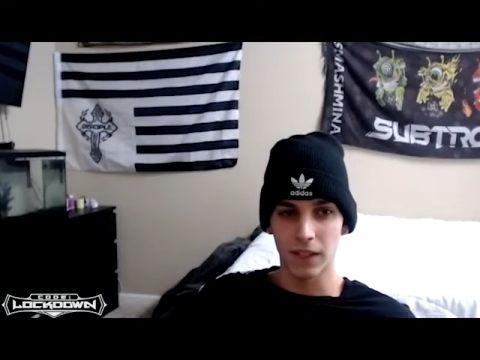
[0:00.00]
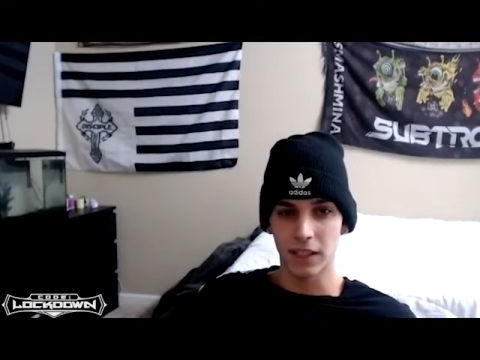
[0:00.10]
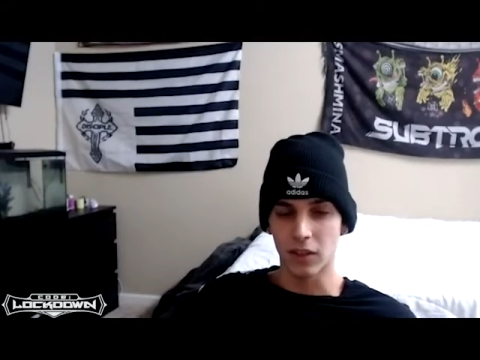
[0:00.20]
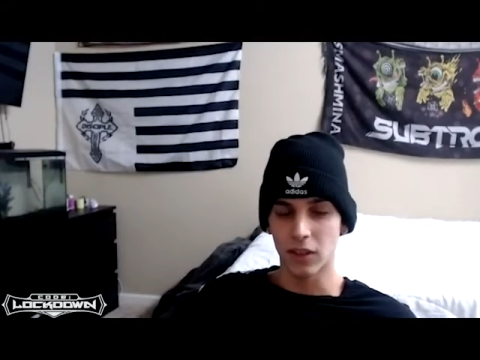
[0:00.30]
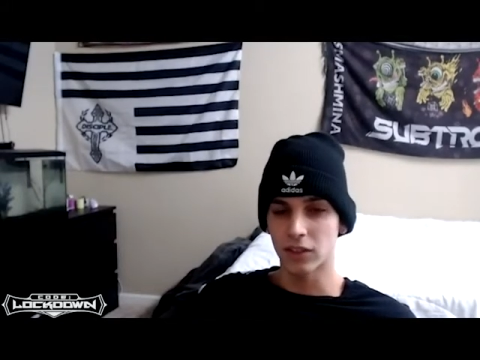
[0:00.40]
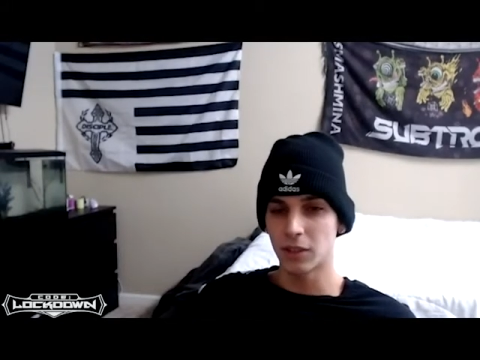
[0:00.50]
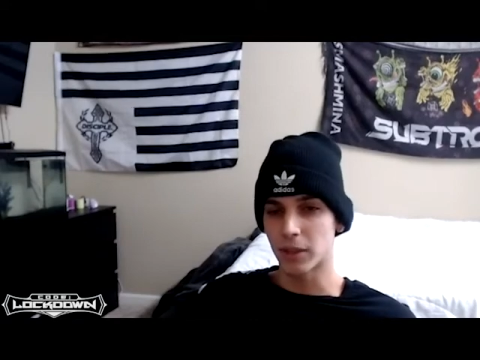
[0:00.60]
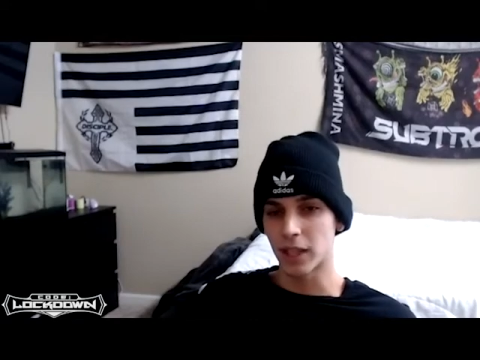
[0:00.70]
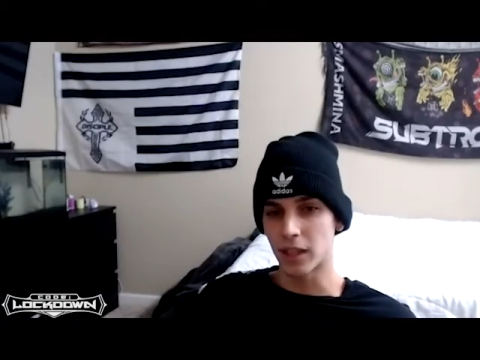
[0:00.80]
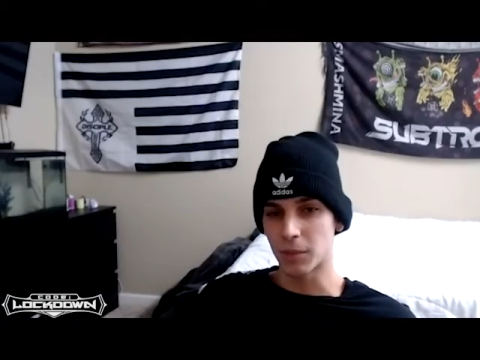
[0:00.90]
And as long as you keep
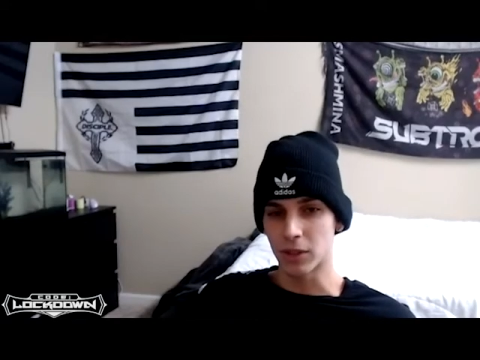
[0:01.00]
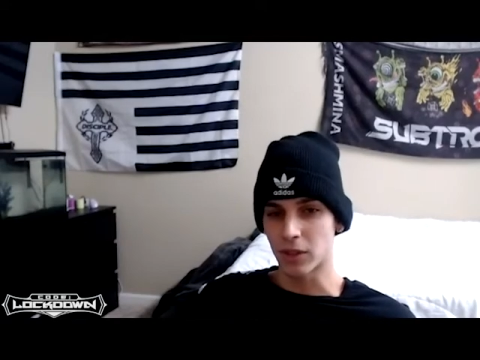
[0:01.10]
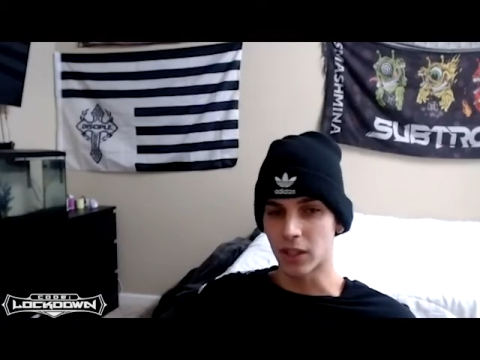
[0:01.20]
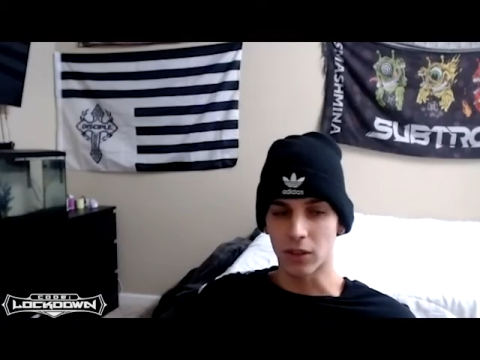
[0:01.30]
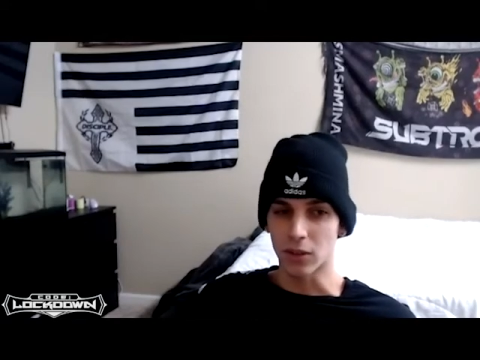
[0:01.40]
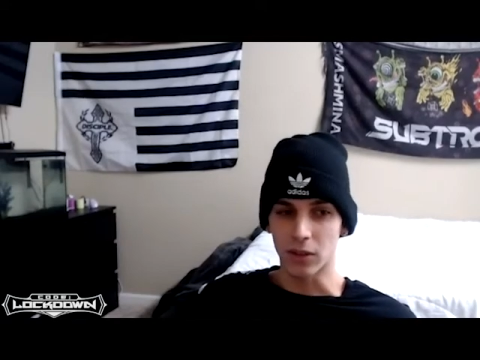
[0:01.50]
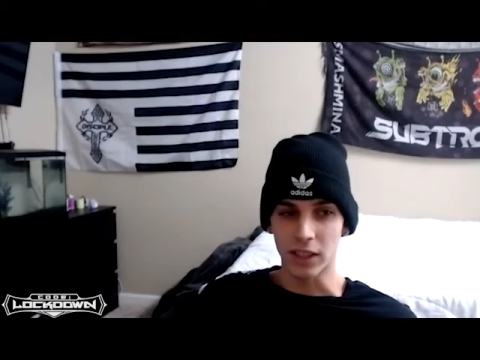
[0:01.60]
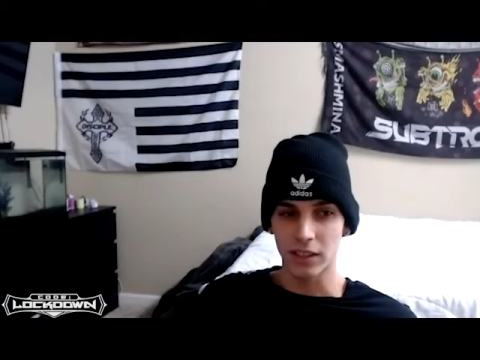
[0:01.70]
your head up, you'll get through it.